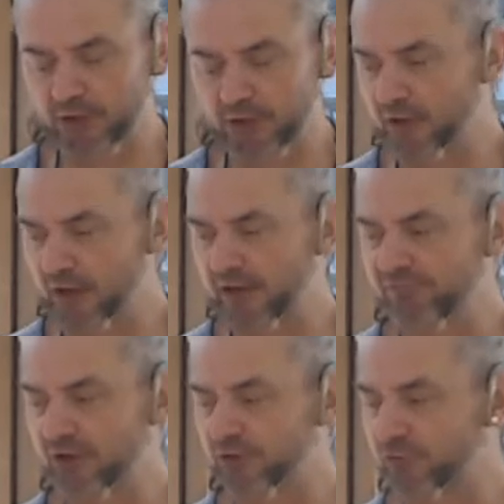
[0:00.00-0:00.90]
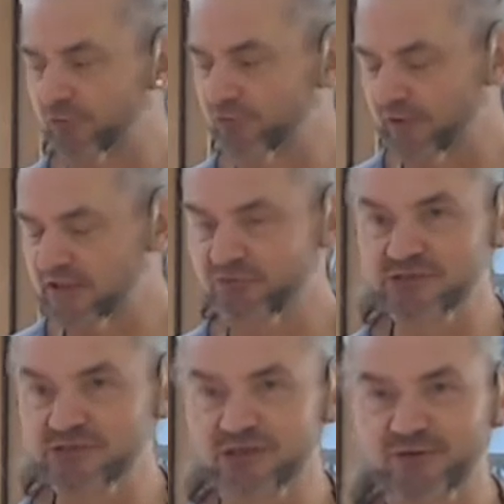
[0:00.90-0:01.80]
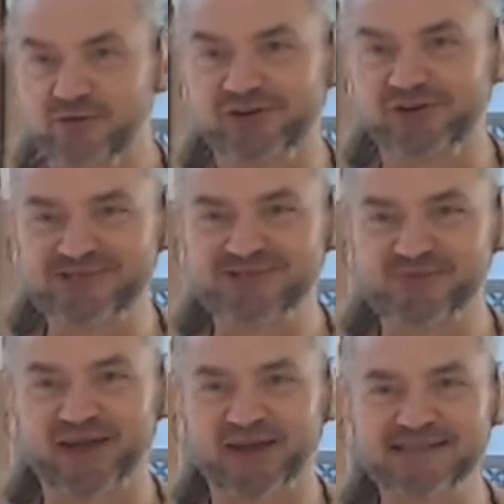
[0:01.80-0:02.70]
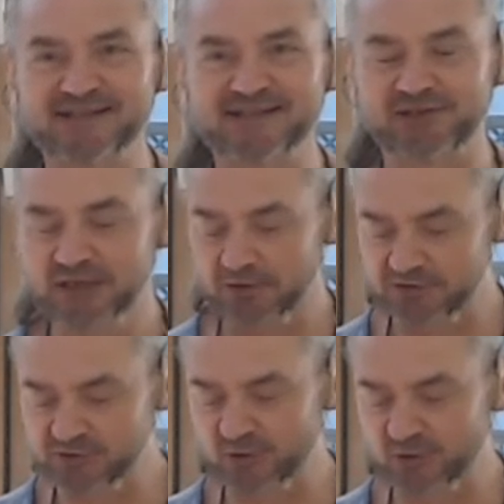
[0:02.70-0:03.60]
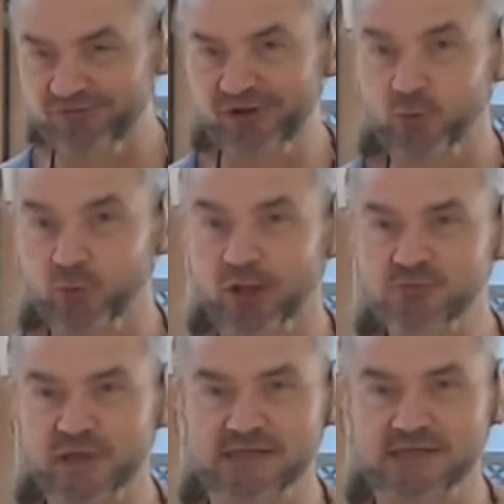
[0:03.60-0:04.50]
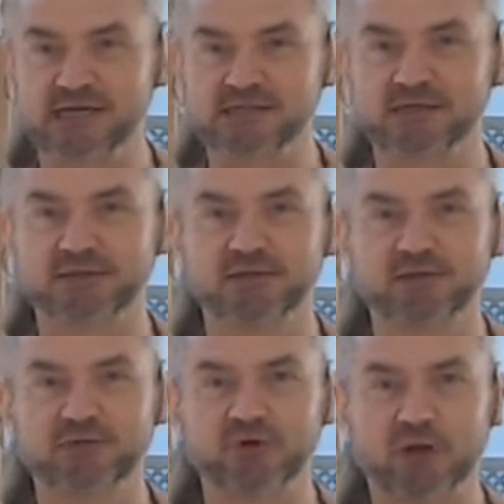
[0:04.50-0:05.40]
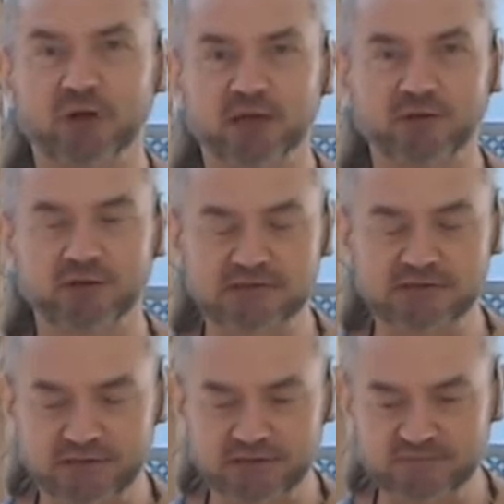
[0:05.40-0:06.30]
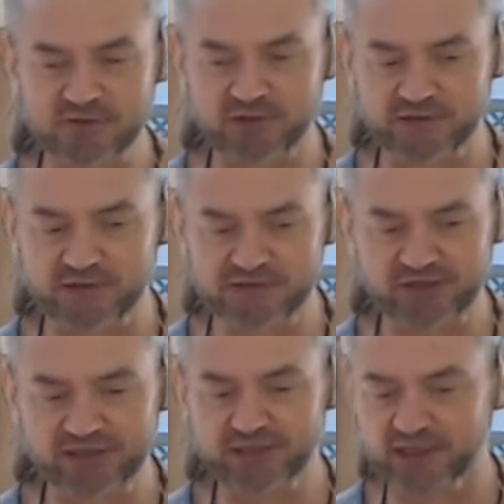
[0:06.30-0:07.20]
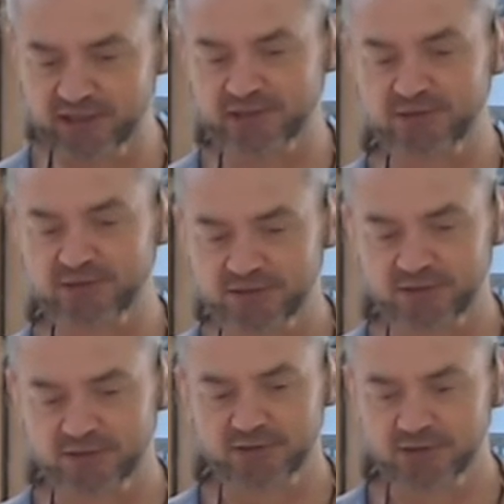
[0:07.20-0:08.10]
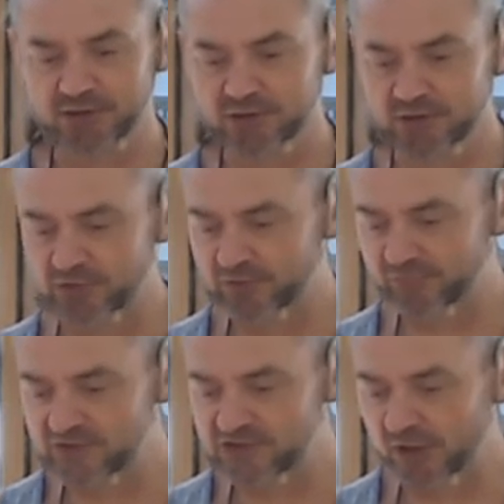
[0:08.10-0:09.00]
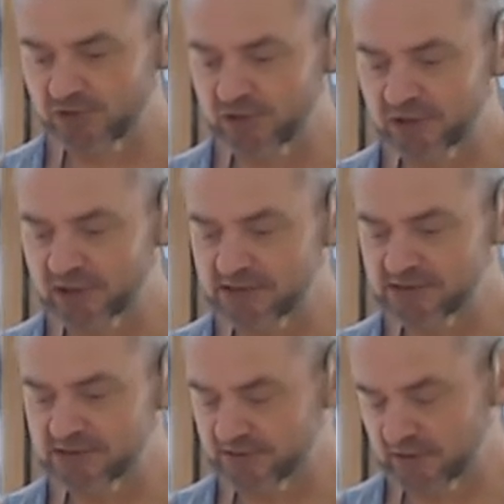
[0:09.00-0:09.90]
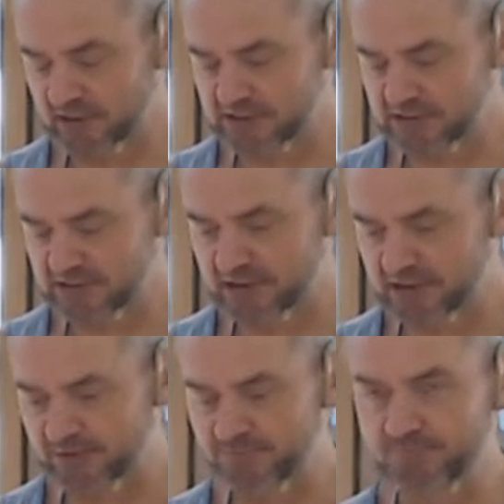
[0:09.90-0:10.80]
You know, I have no direct physical evidence of that. It was just what I felt when I was meditating. I felt like that something in the psyche of this country, at least, has